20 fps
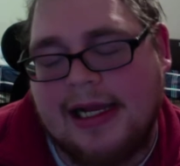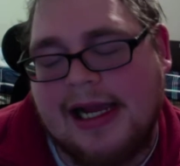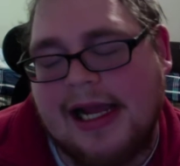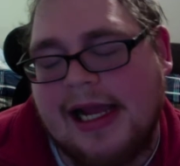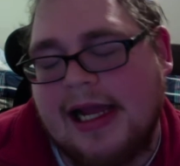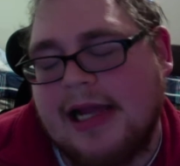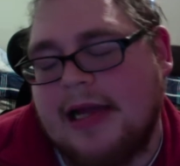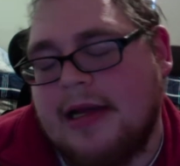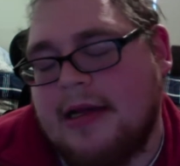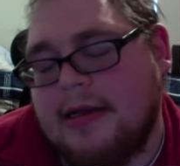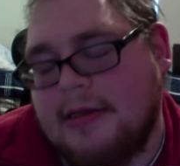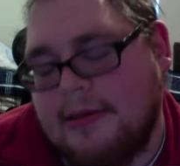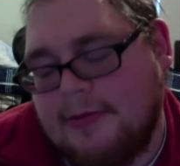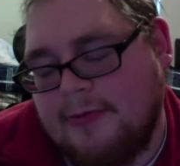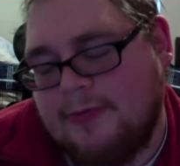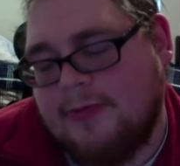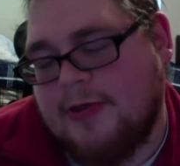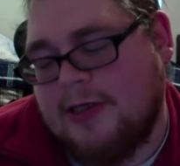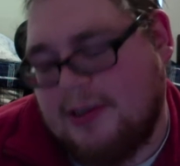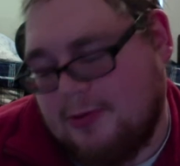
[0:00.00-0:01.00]

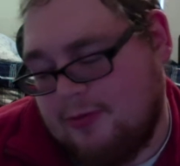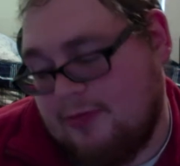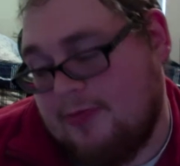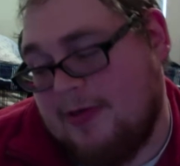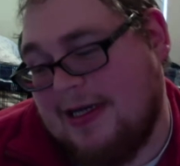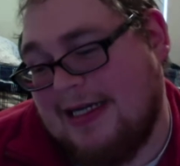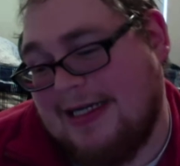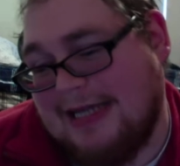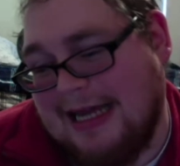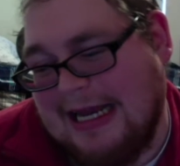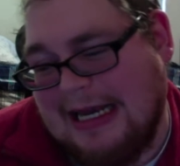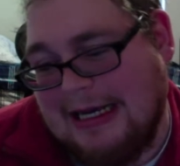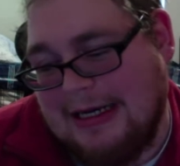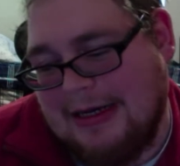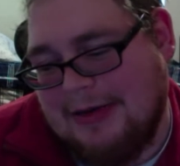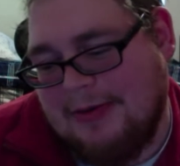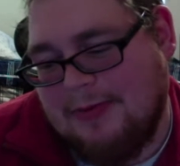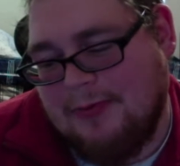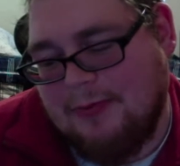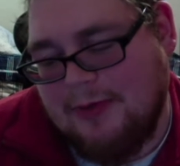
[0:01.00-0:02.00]
and which we
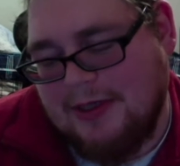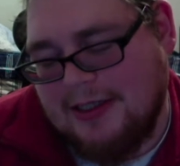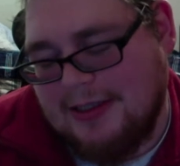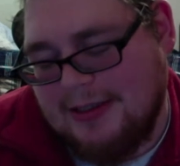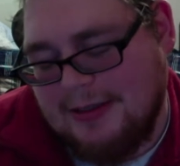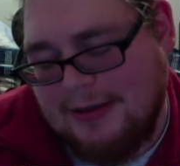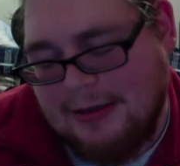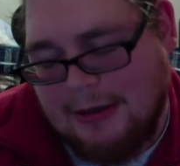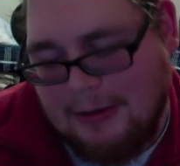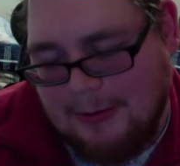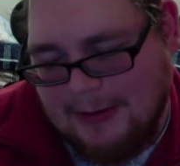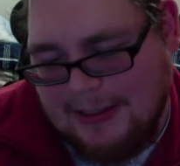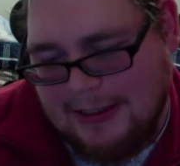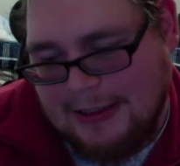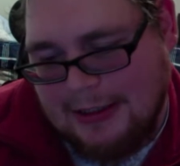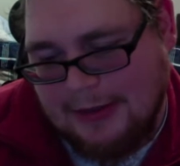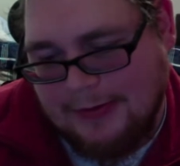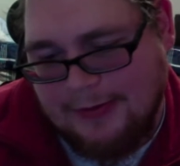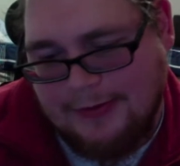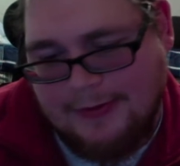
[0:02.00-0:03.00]
didn't, we just call
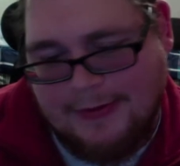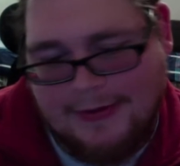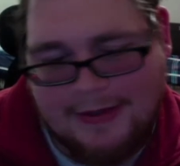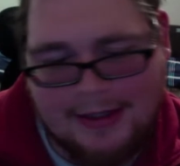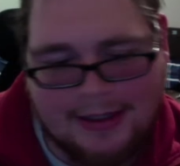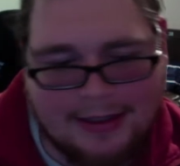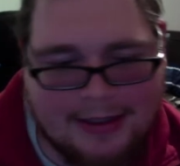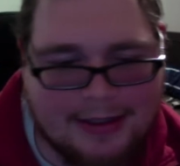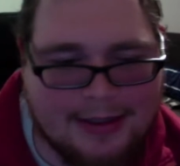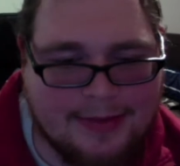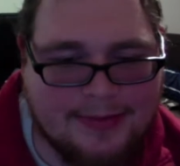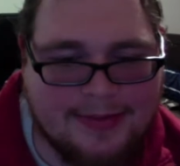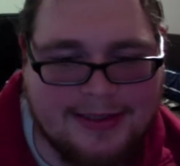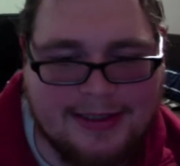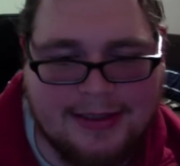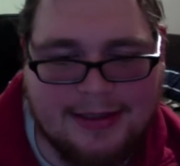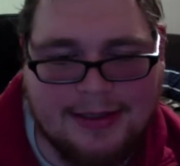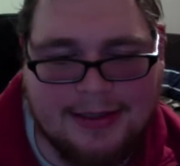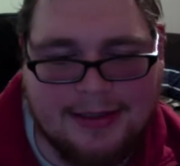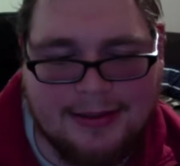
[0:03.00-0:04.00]
each other the nicknames
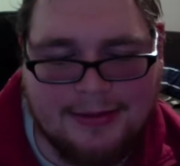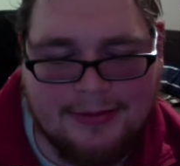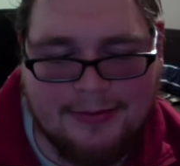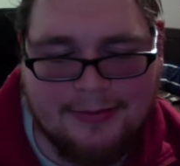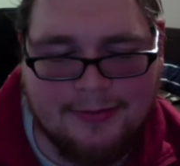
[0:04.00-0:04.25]
because